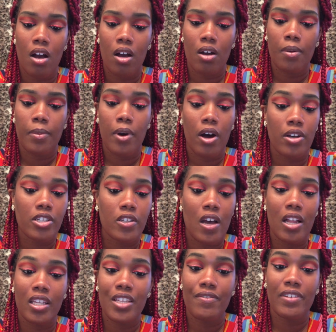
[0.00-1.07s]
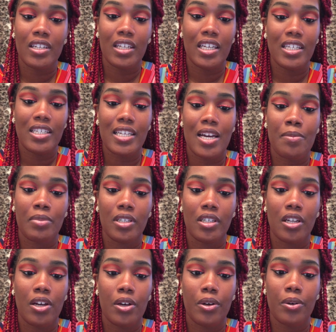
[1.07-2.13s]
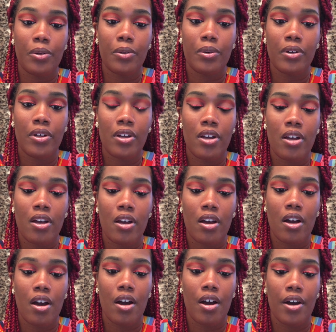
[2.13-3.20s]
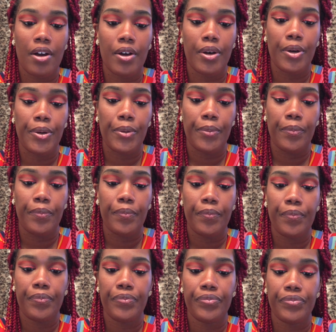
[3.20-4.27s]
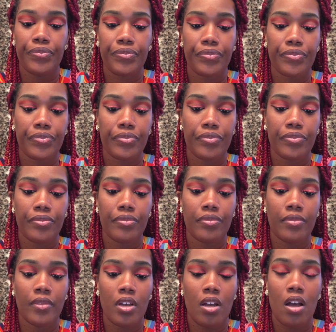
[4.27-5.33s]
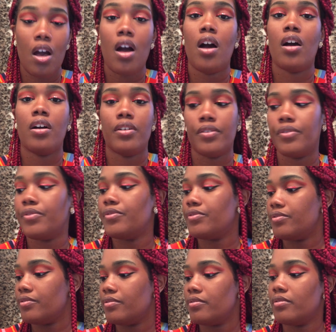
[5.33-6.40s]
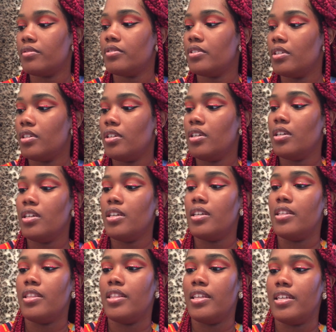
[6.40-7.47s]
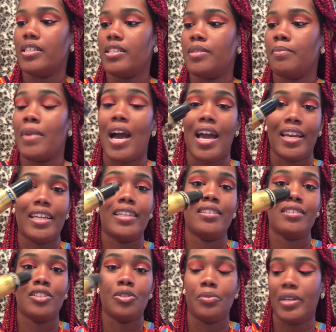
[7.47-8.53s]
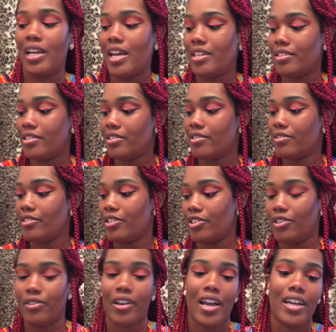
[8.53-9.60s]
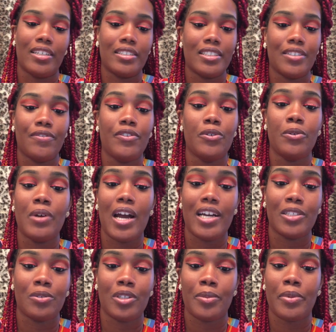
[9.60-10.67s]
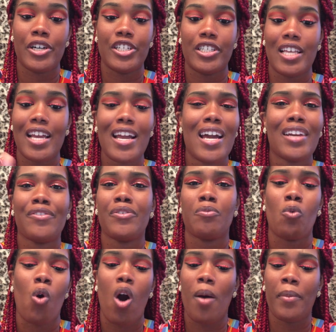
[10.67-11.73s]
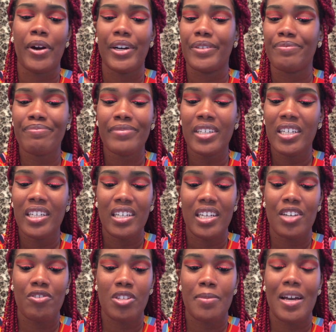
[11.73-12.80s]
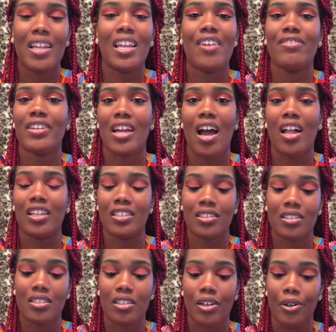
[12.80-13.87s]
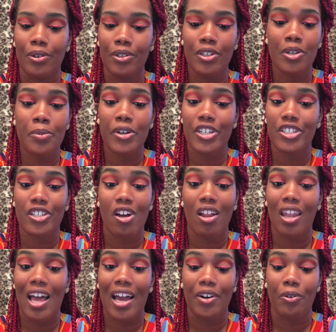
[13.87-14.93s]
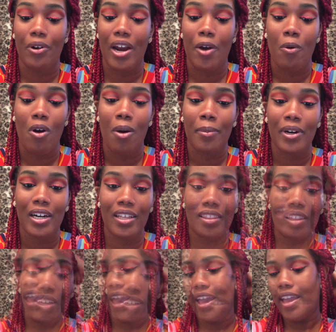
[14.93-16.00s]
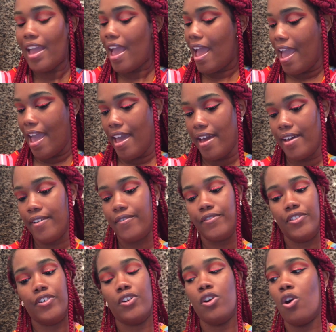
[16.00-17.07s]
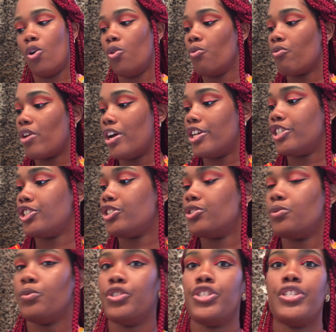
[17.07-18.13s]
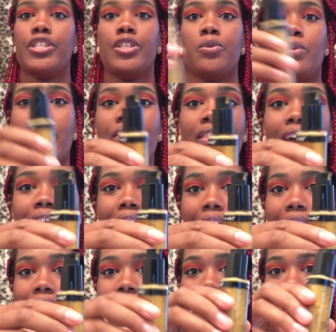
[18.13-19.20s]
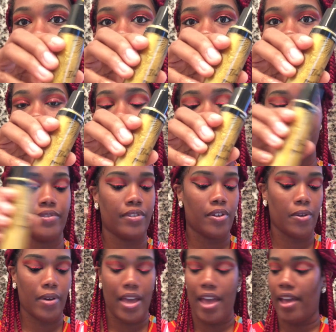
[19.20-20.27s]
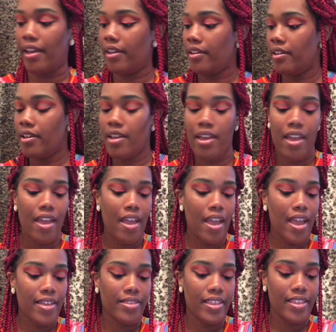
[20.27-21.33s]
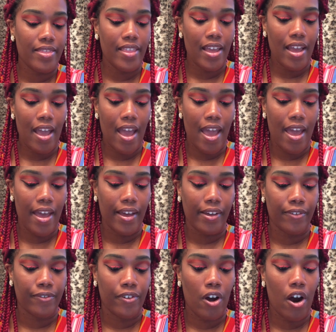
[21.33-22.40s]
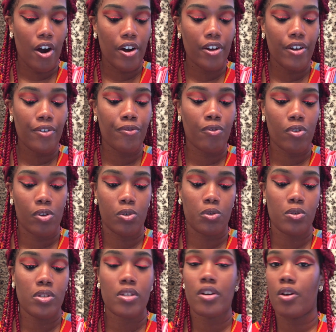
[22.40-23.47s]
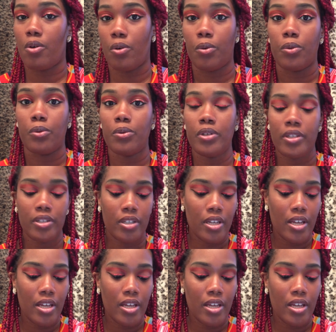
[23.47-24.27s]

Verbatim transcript: Um, also, I'll leave a link down below um, of this body luminizer. So you guys, if you guys want to purchase, I got it from Walmart. It was about $11, so you can purchase online or at Walmart. They have the Gold Rush, which is the one that I have, okay? And then they have Heart of Rose Gold.